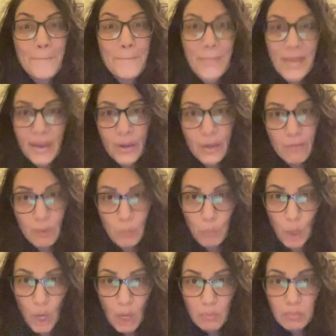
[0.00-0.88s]
big of a
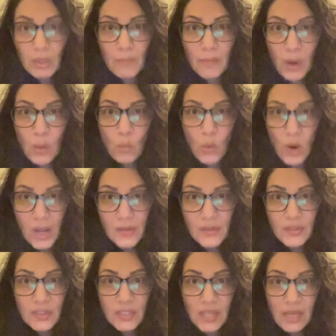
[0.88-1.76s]
problem it
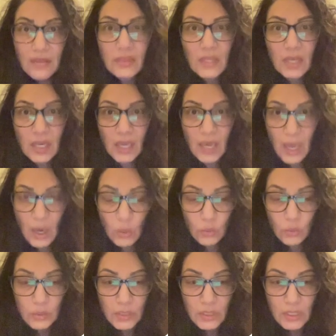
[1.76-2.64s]
was in the
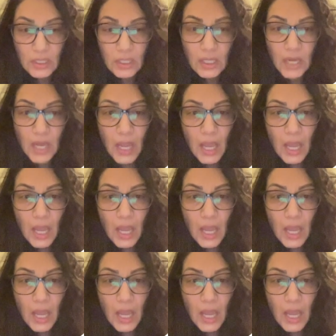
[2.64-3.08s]
county.